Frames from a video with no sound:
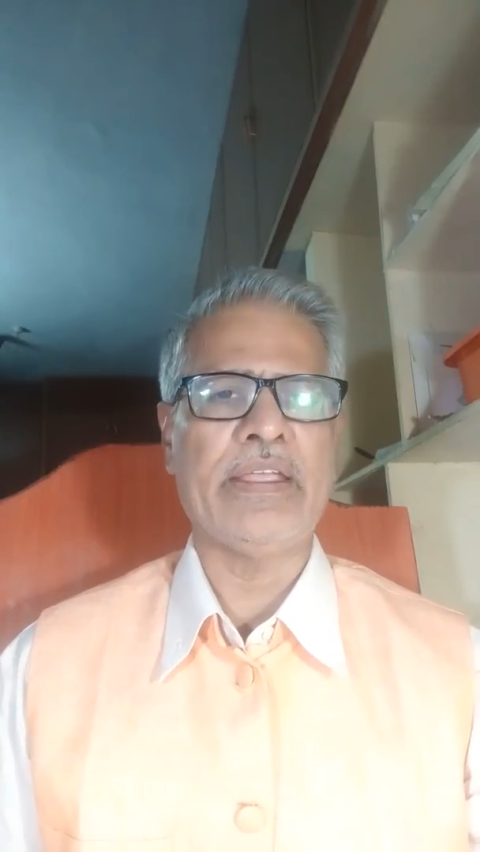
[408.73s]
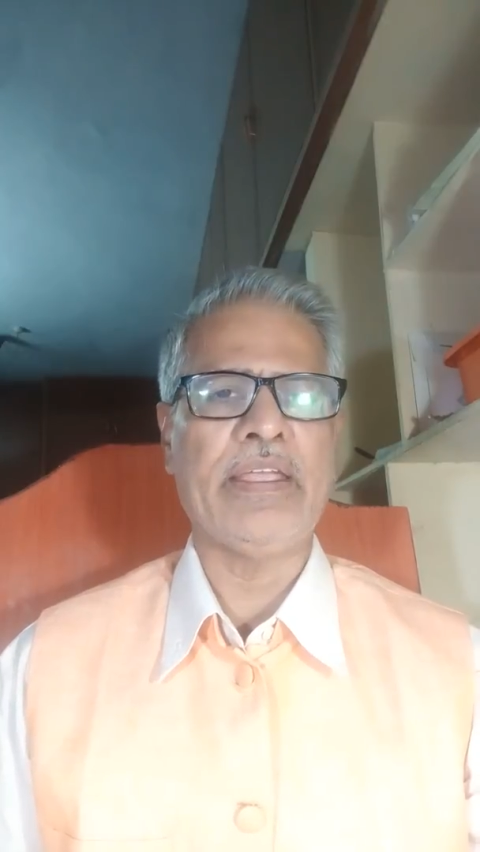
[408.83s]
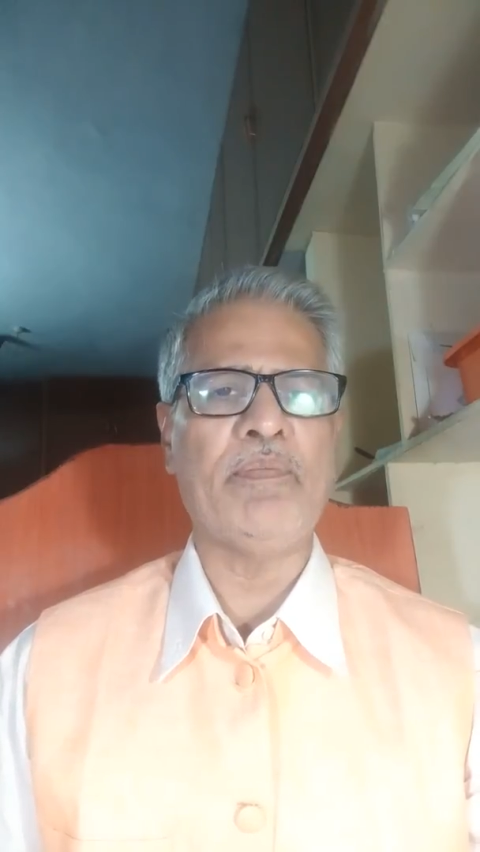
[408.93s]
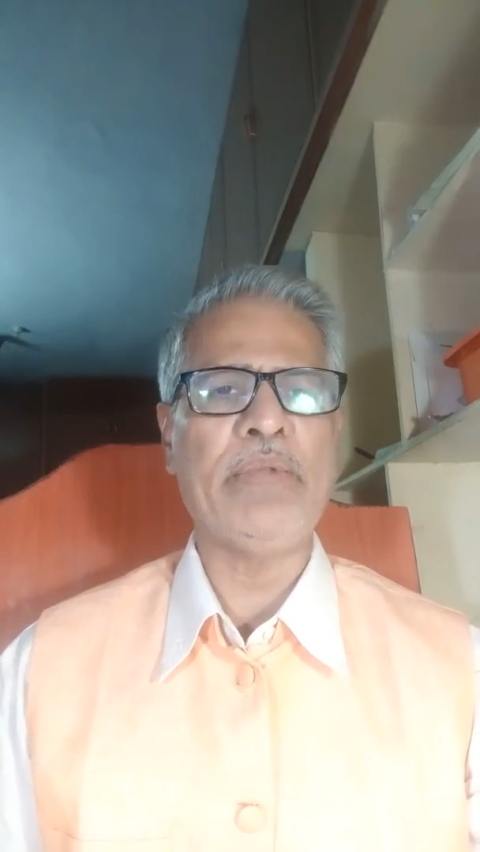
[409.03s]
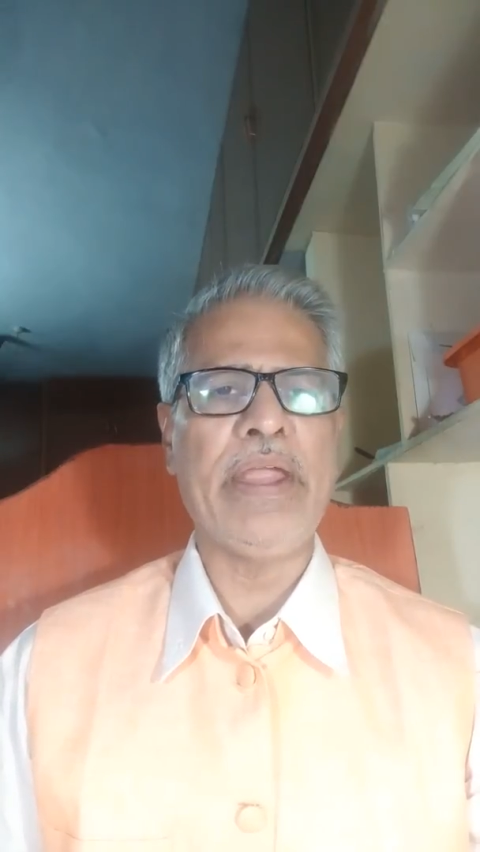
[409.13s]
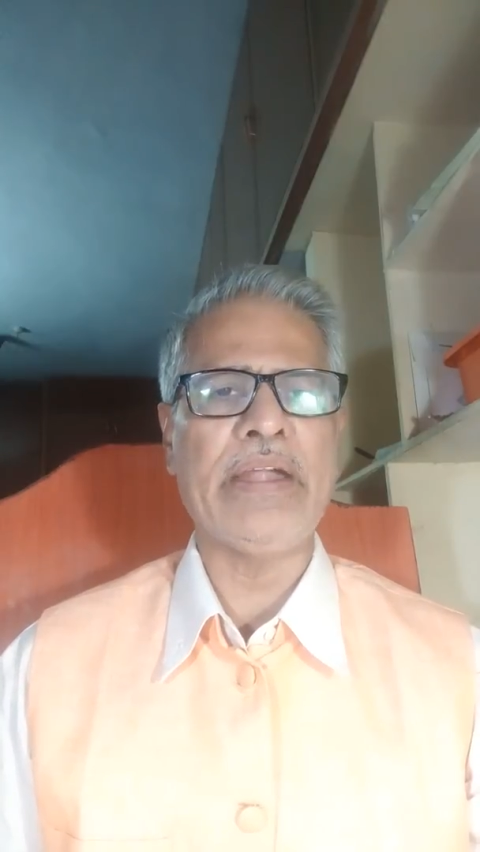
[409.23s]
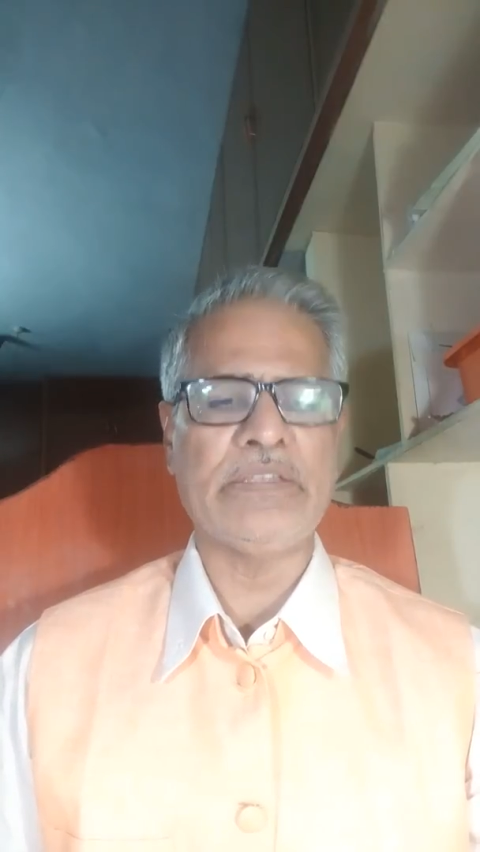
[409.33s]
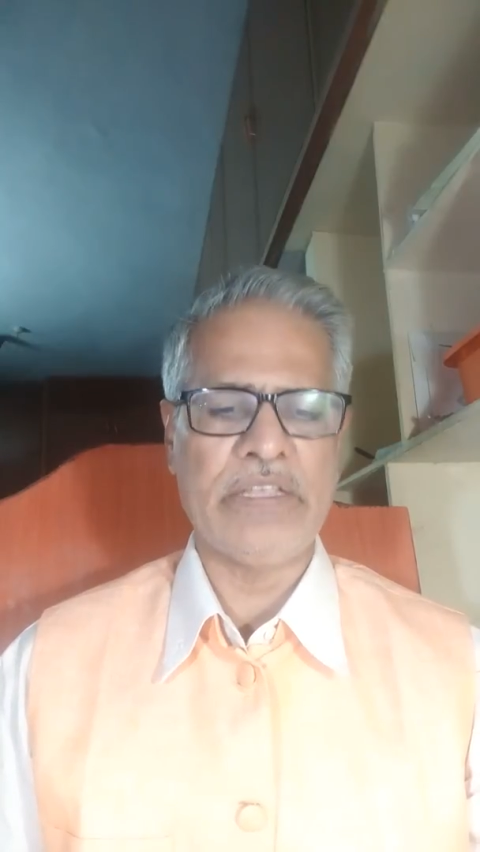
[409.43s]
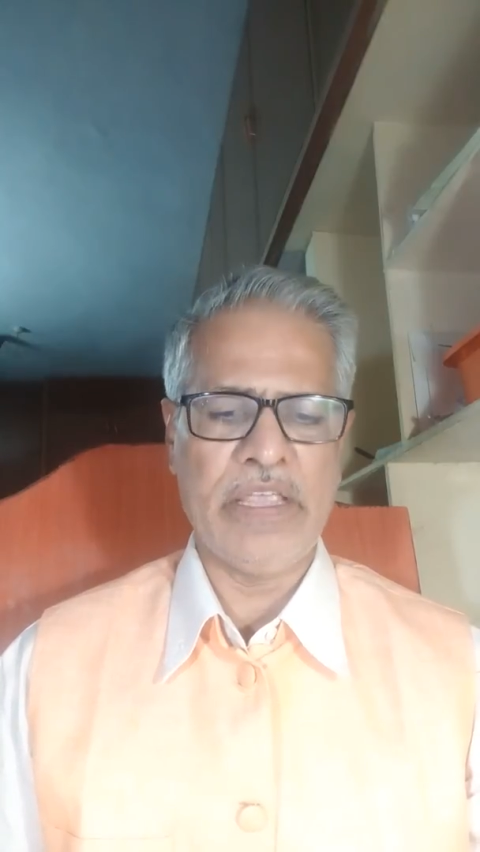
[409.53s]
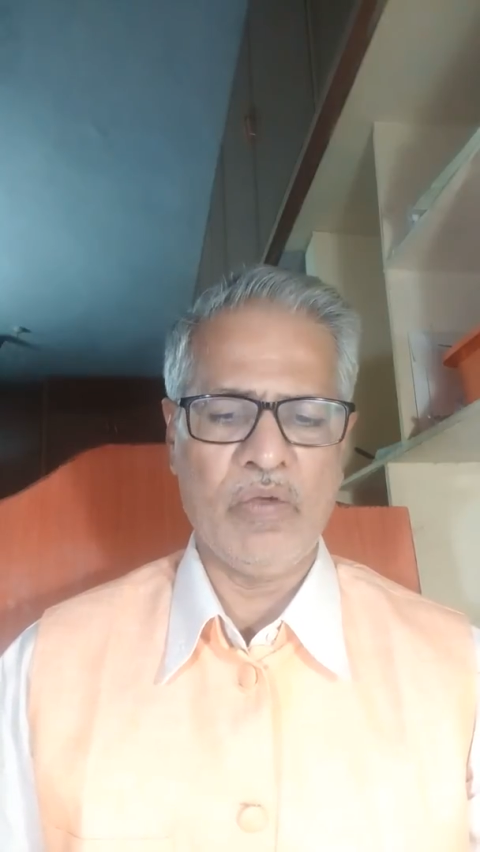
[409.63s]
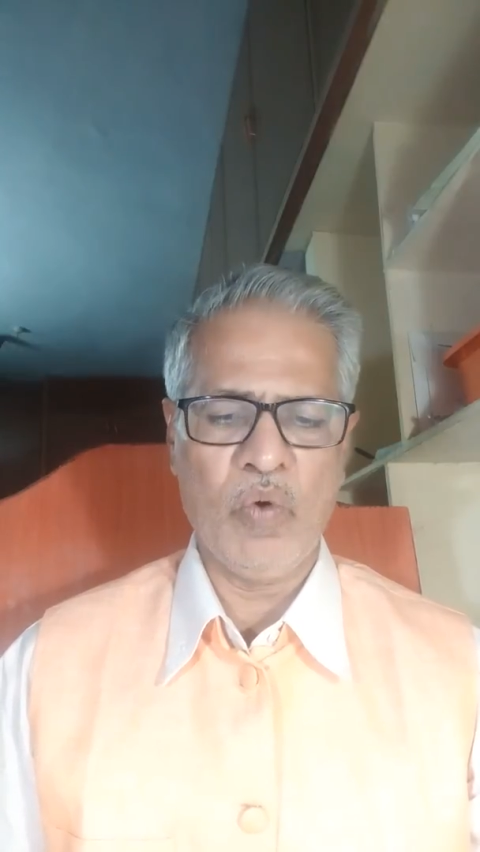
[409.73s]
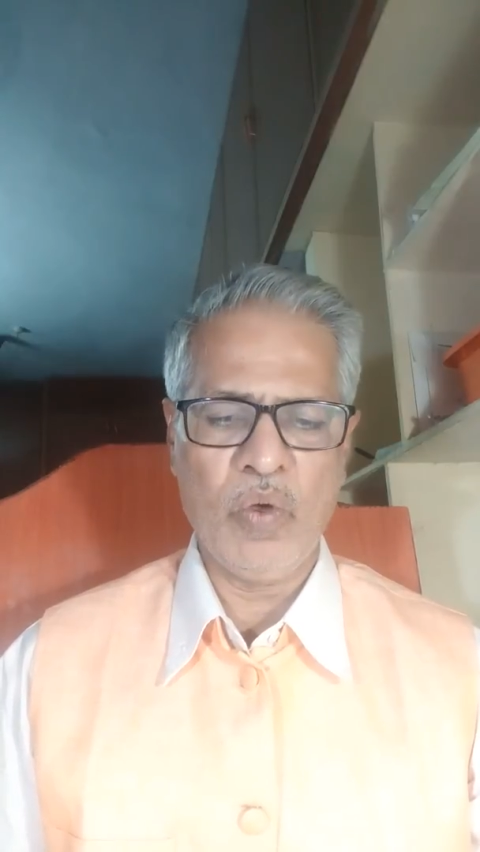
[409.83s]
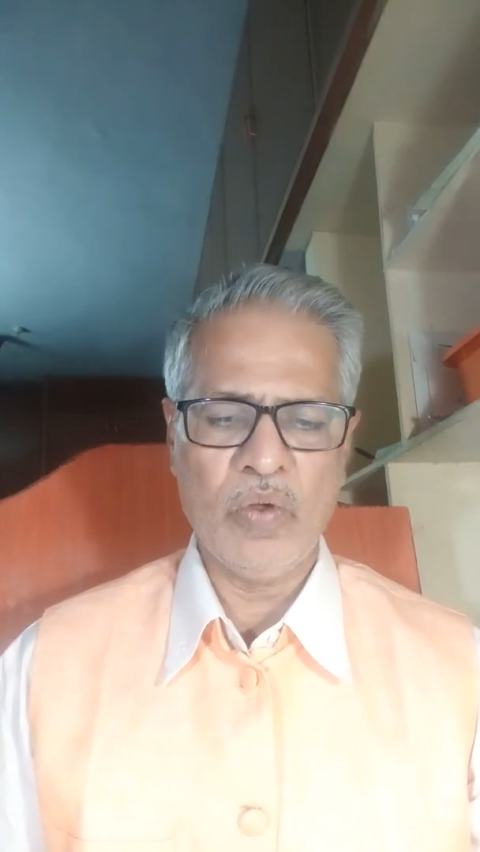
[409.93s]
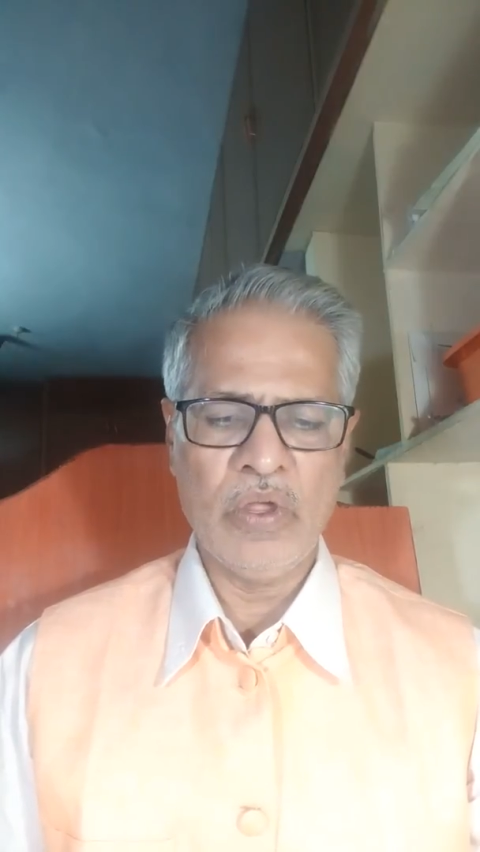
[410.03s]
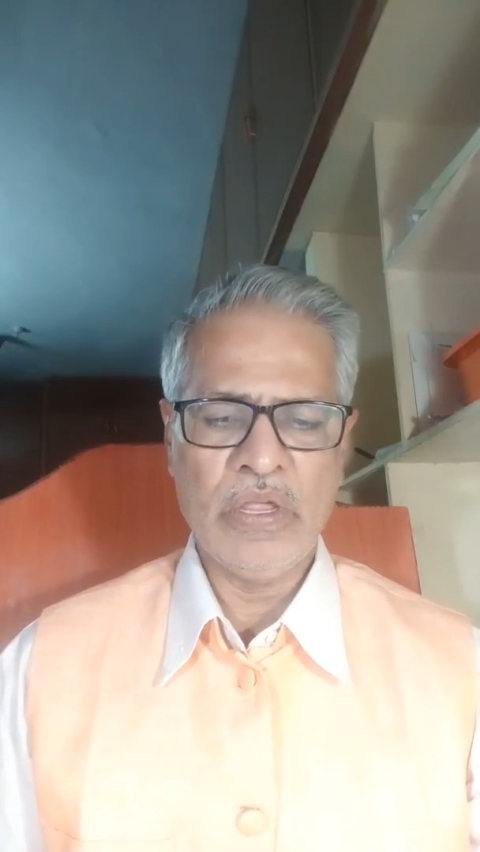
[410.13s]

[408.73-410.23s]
MD and CEO,